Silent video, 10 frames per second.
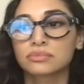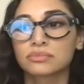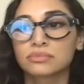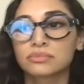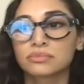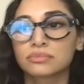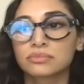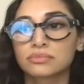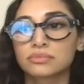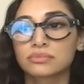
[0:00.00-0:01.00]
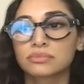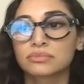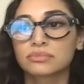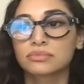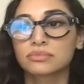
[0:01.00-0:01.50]

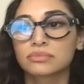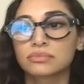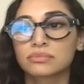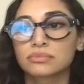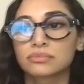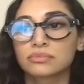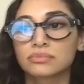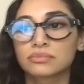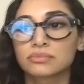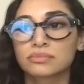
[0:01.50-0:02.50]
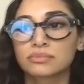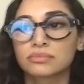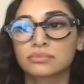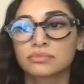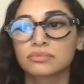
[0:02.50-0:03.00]

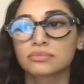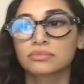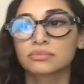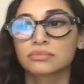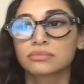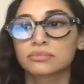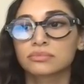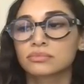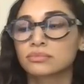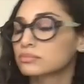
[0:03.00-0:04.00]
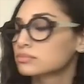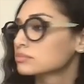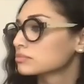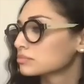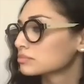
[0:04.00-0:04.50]

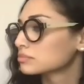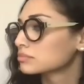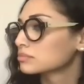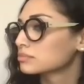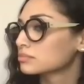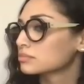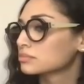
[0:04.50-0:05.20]
(silent)